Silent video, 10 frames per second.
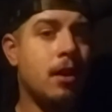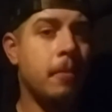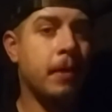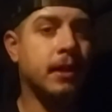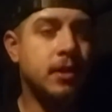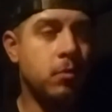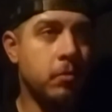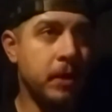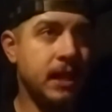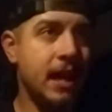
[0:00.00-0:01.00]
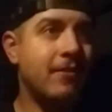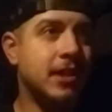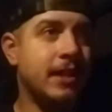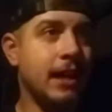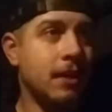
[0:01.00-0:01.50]
because you will be
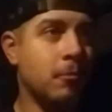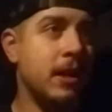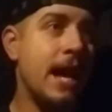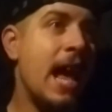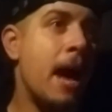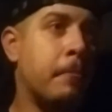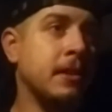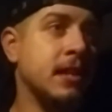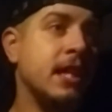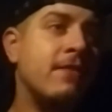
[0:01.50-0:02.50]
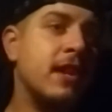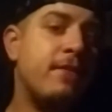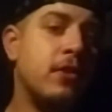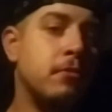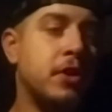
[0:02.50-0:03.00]
devastated when that happens. And even
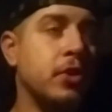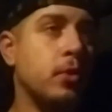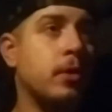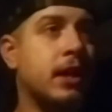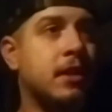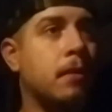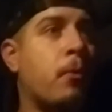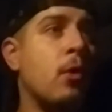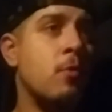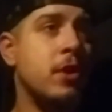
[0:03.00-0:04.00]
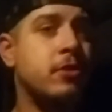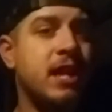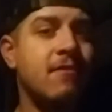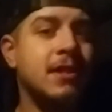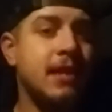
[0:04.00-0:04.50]
if you do get to the point where you're
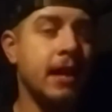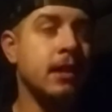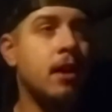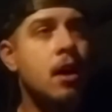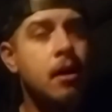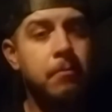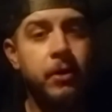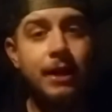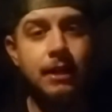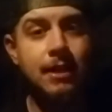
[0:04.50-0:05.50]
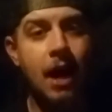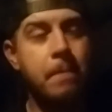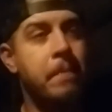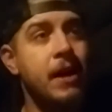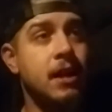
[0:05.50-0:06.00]
devastated, please, I
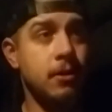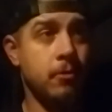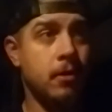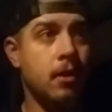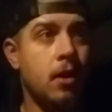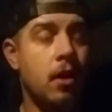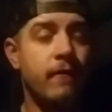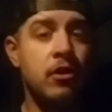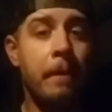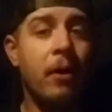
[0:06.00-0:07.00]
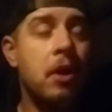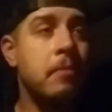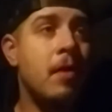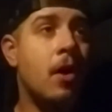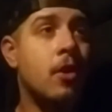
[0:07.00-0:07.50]
beg you, from the
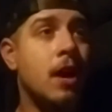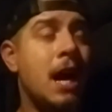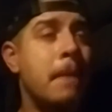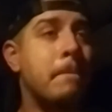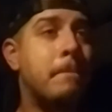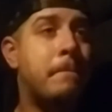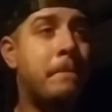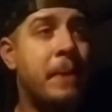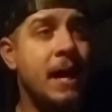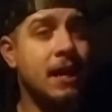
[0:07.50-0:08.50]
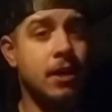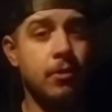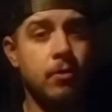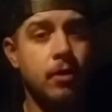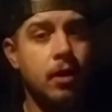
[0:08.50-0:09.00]
bottom of my heart, I beg
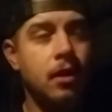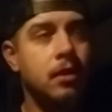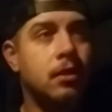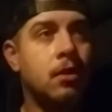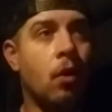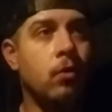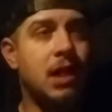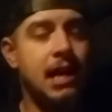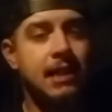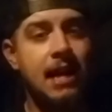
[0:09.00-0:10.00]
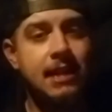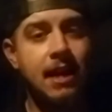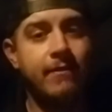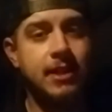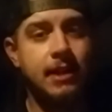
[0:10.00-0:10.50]
you, don't let that
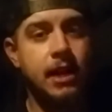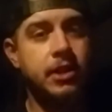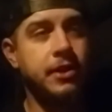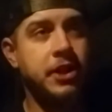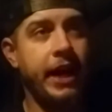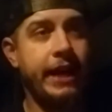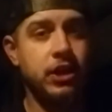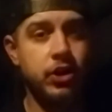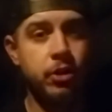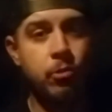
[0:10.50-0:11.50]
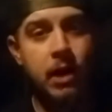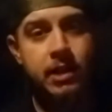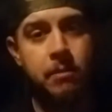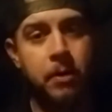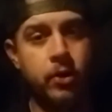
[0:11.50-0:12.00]
devastation change you
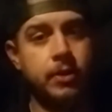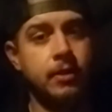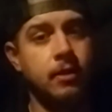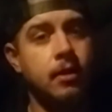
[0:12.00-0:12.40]
as a person.